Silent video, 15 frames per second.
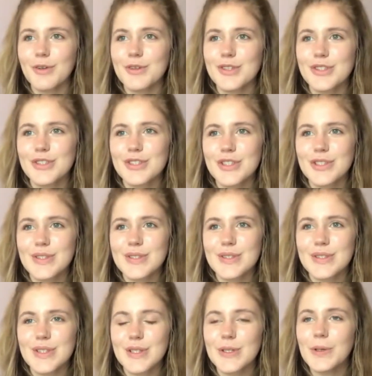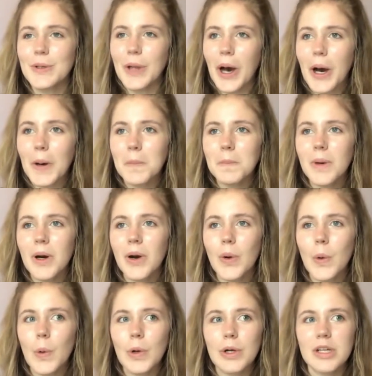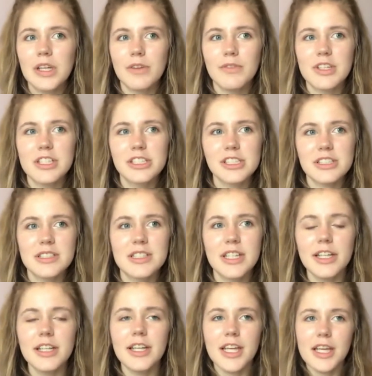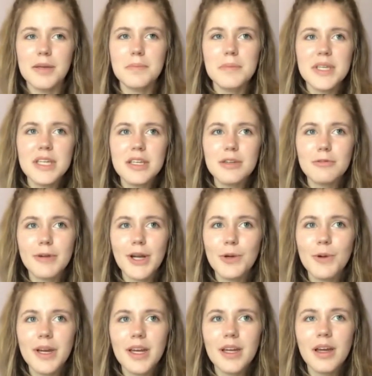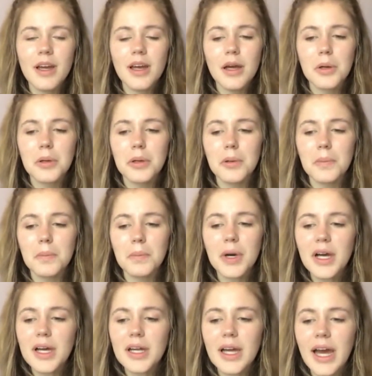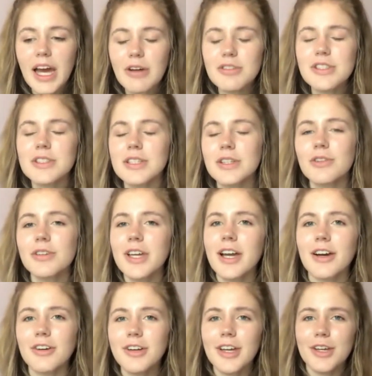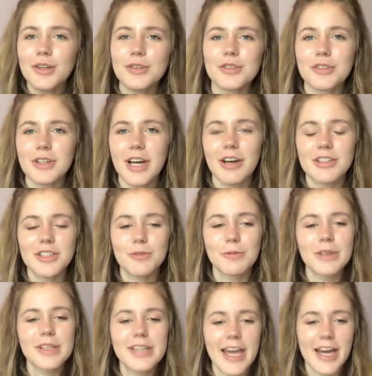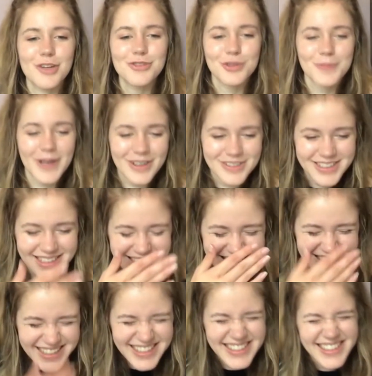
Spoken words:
I was just numb or if it just didn't hit me right away, but I was just like, oh yeah, okay, cool. I was like really casual about it.